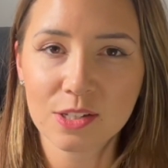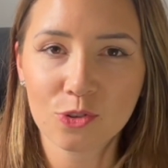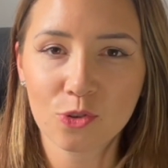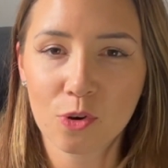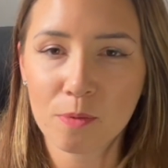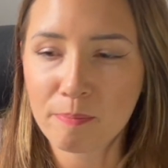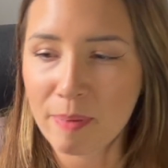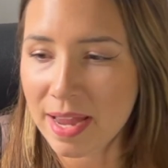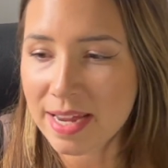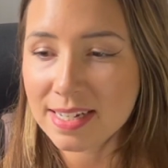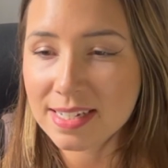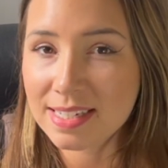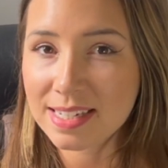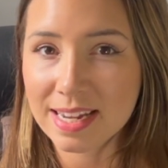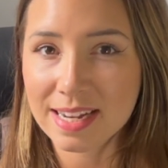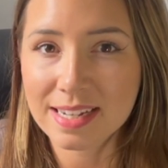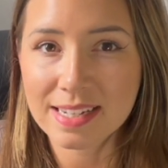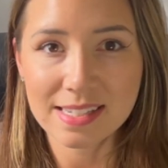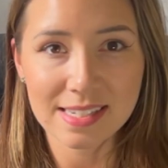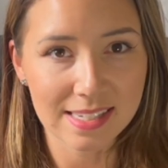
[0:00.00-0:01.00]
your
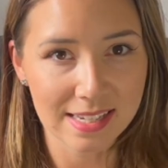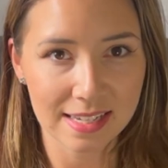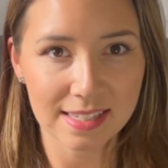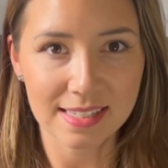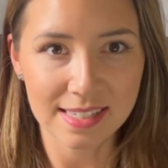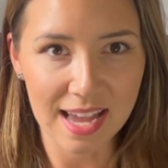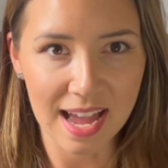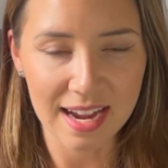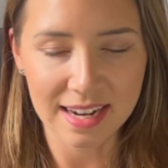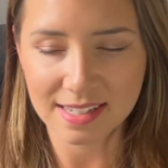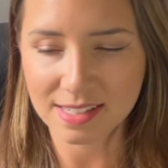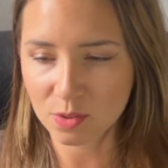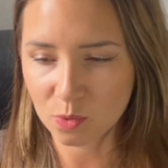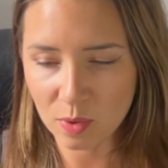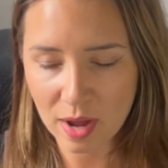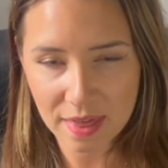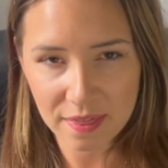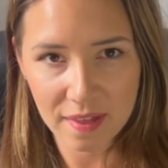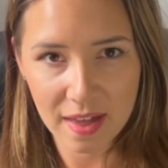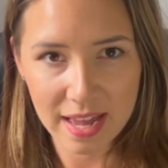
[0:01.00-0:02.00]
basic syntax,
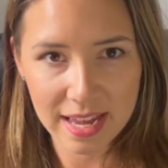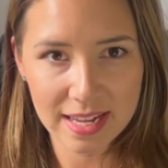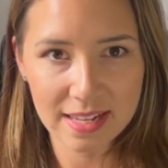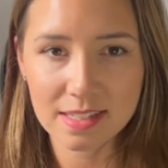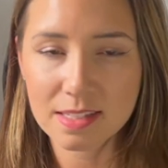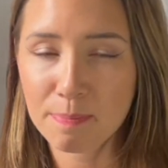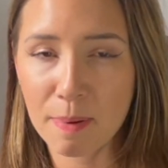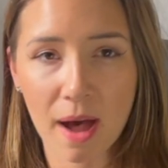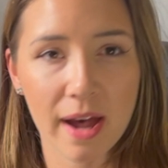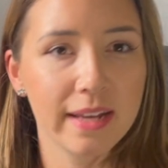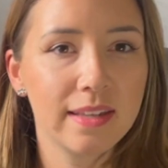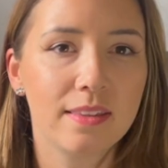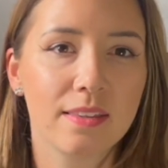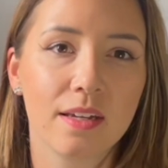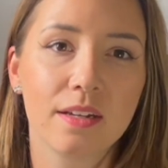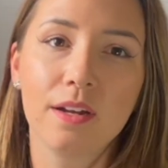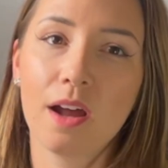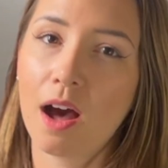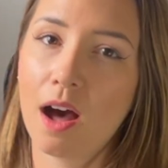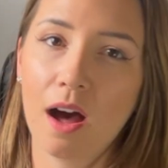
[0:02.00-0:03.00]
whether it's
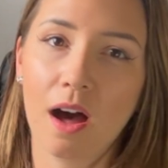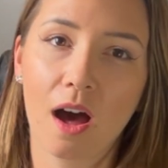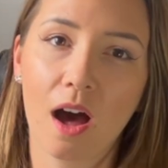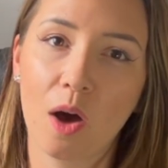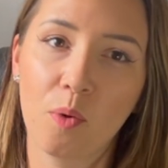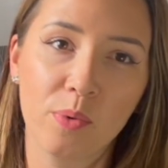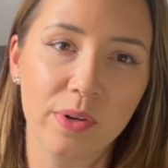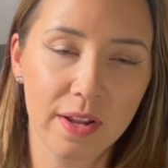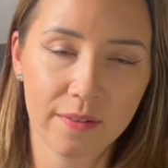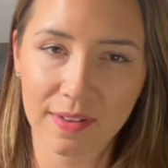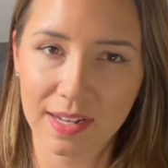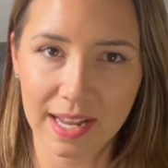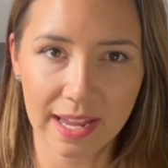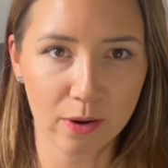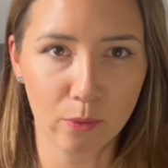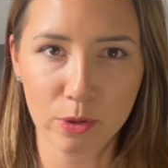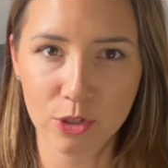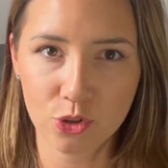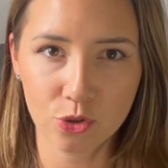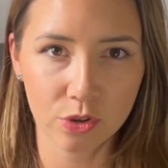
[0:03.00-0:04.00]
Python, R, whatever
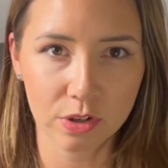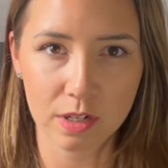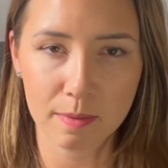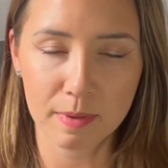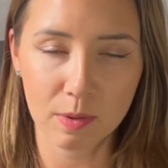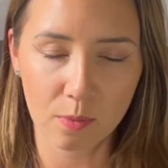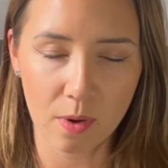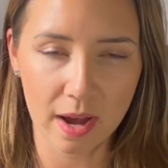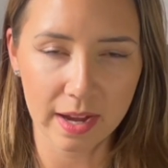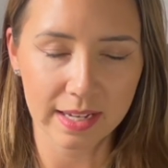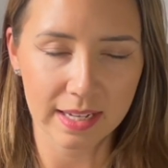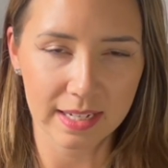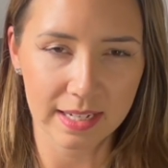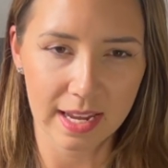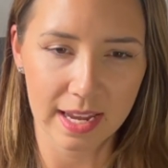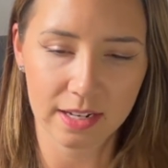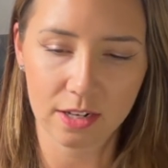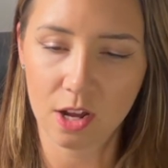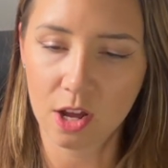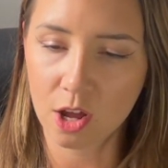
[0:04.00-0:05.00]
language you're going to be working
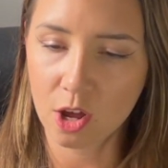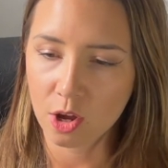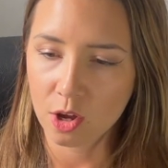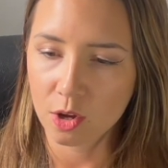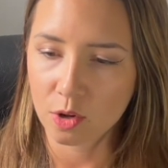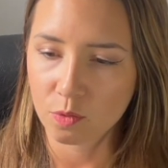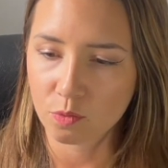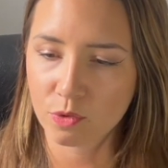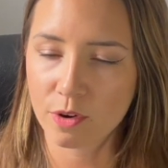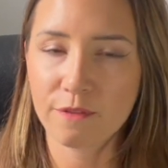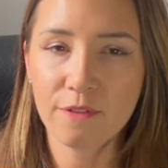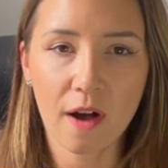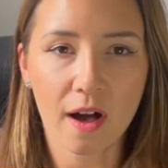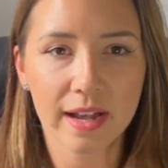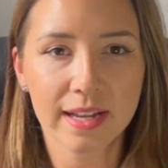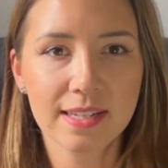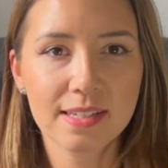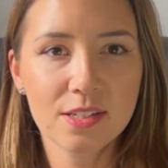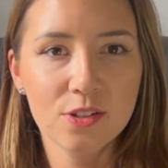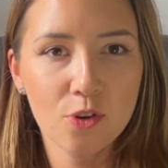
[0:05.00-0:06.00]
in.
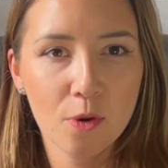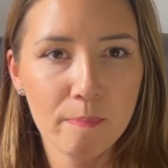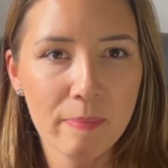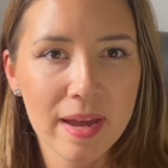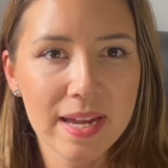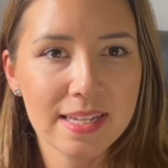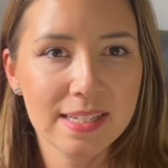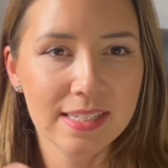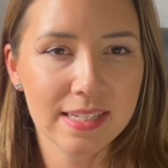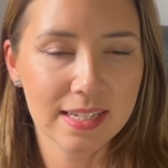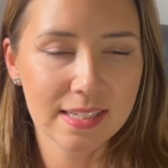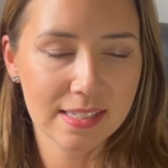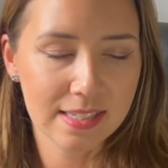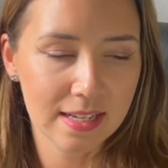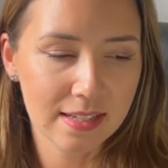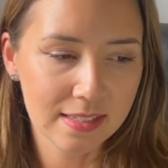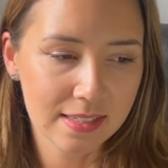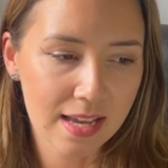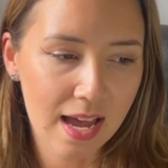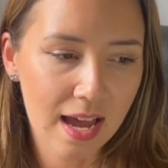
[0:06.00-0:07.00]
Revise your basic
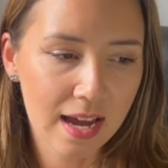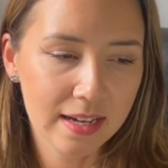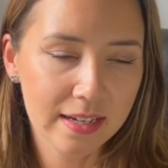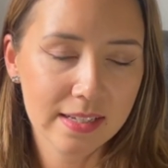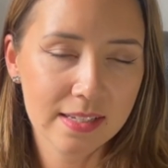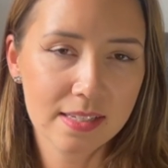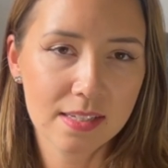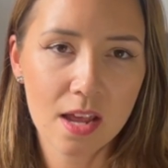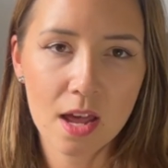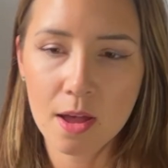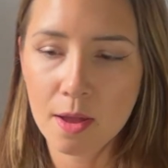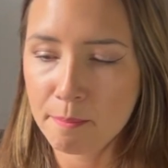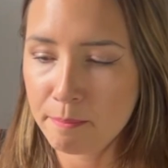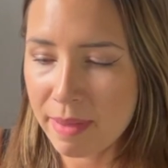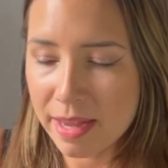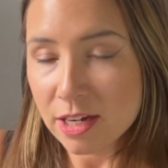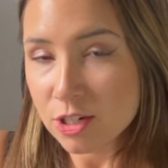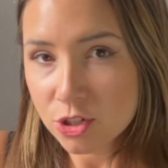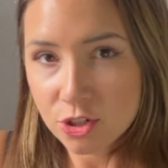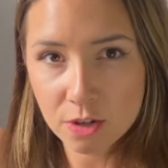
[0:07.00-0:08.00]
syntax.
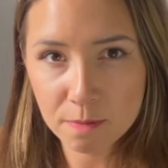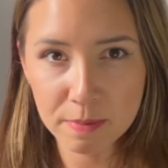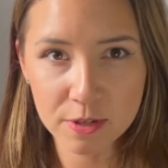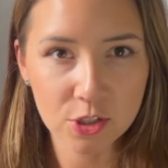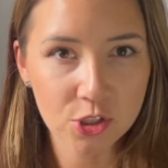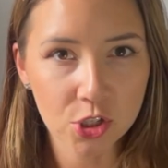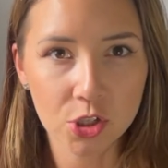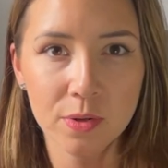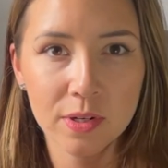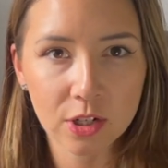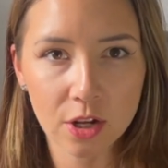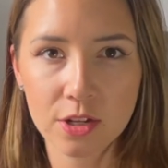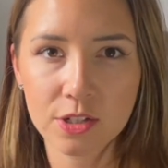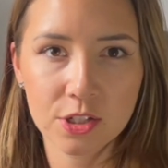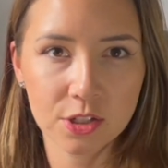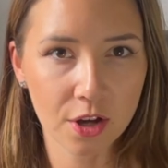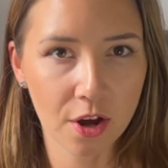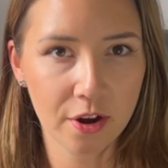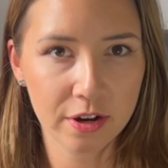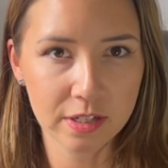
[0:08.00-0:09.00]
Make sure you've been doing
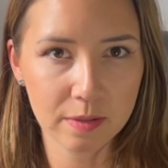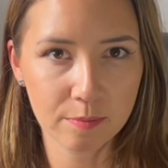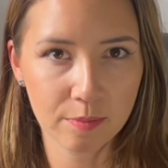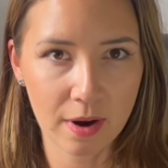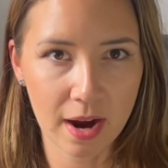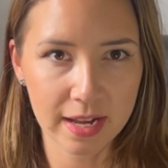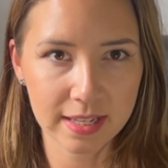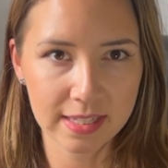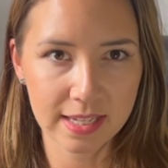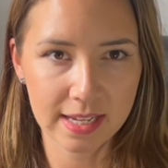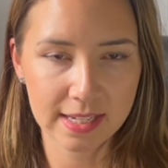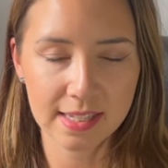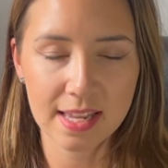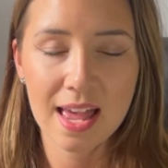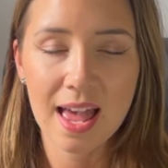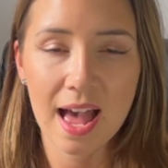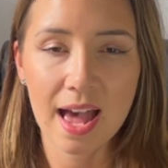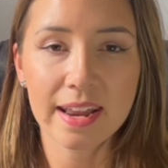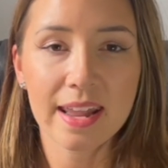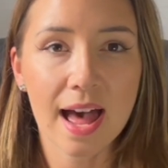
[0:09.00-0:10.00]
lots of coding practice,
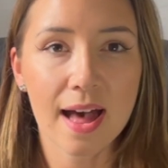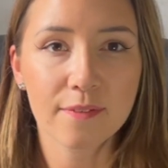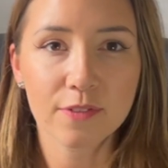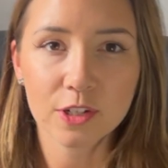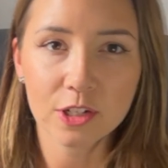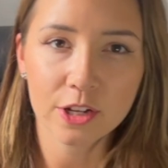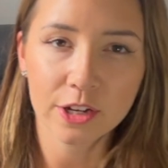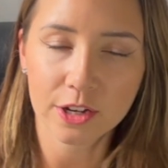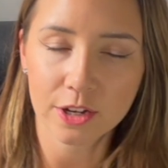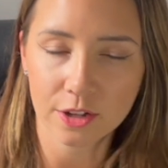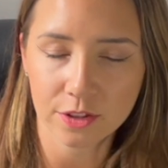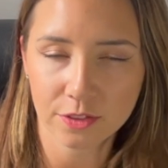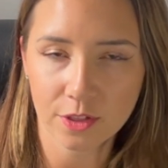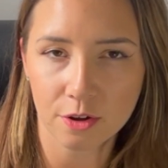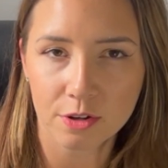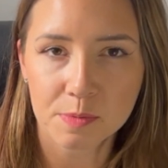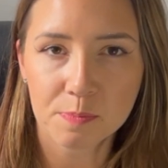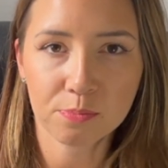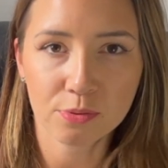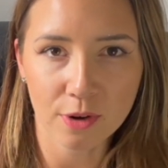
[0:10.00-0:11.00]
and have a look at
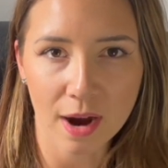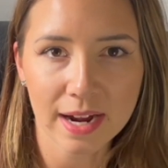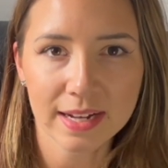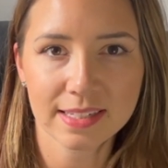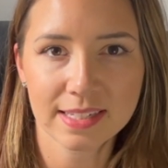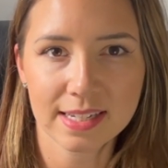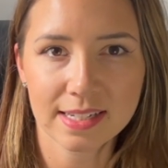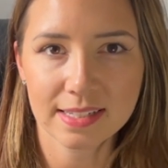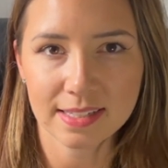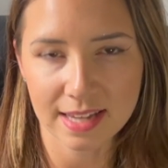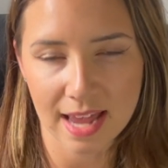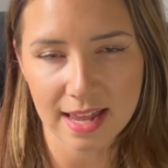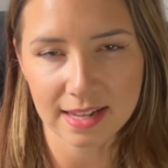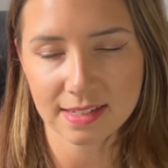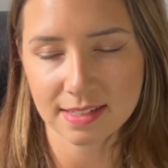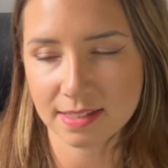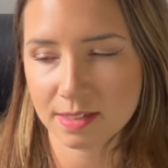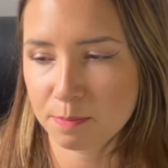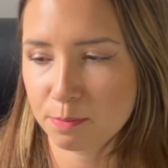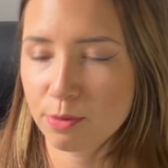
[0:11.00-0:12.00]
those practice
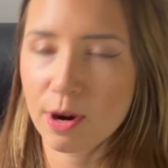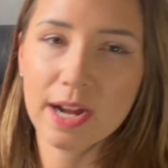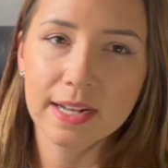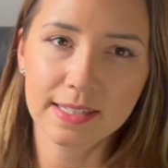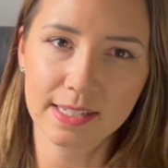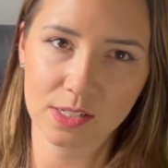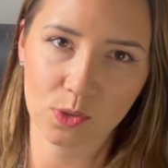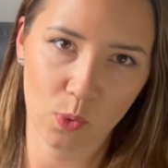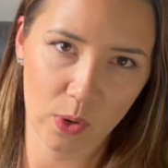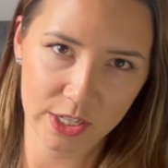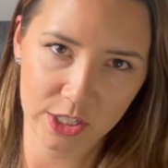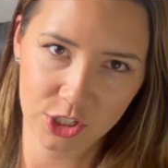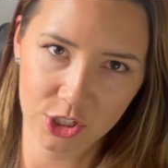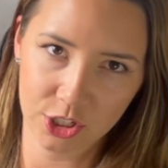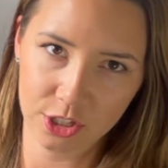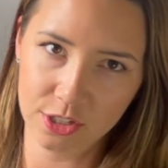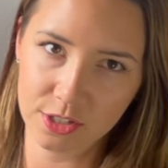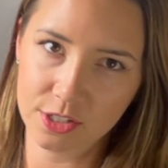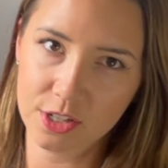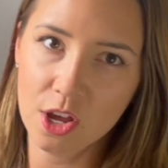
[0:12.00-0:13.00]
tests, practice
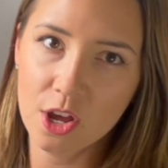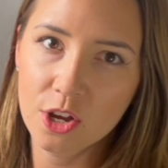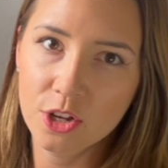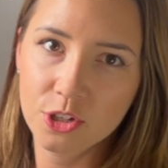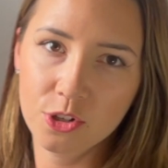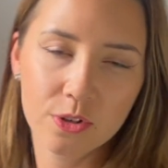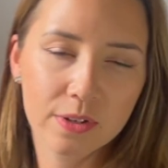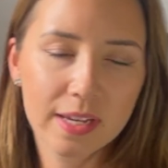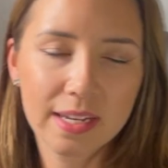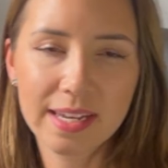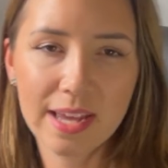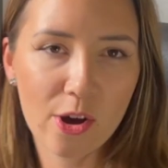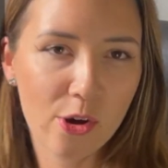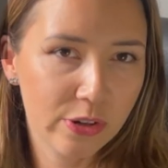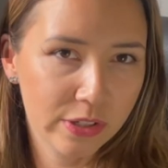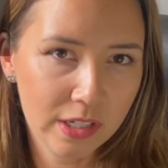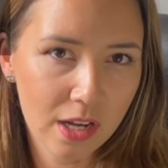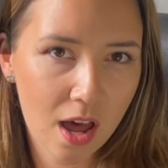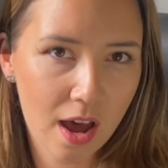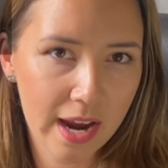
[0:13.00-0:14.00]
questions you can get
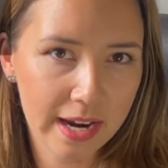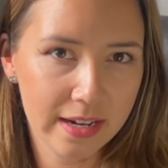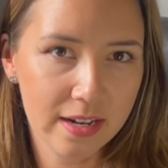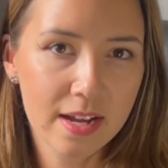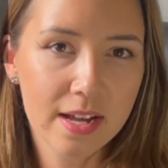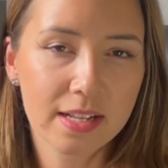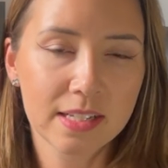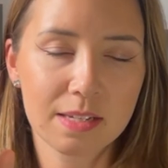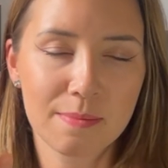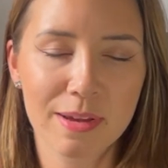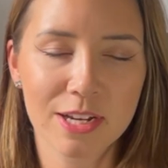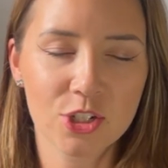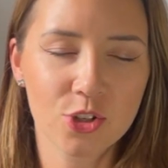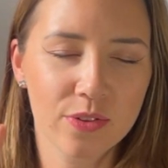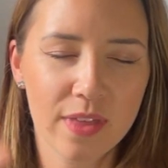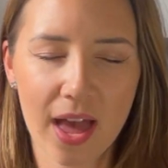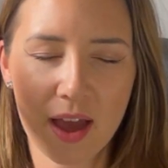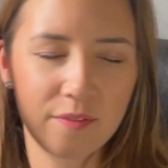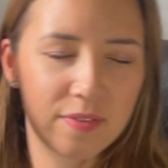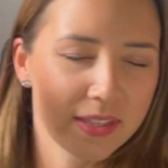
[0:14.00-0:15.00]
online to make
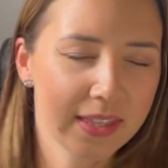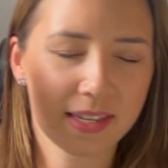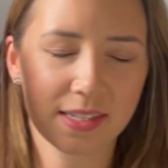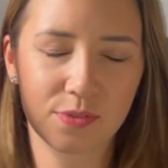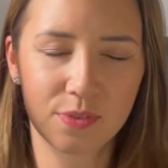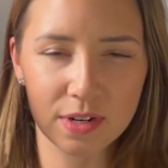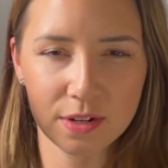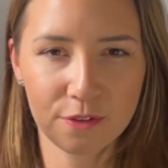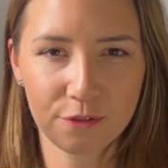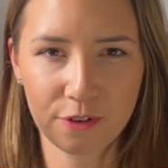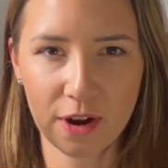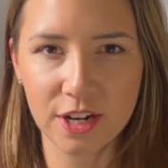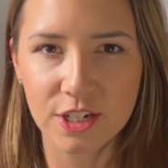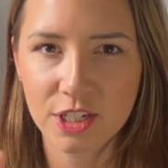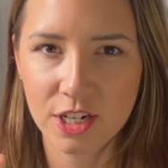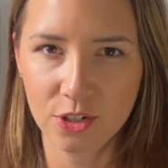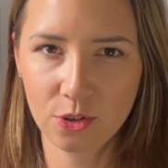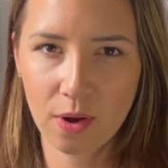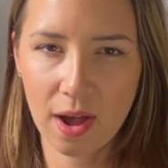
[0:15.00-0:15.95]
sure that everything's really fresh in your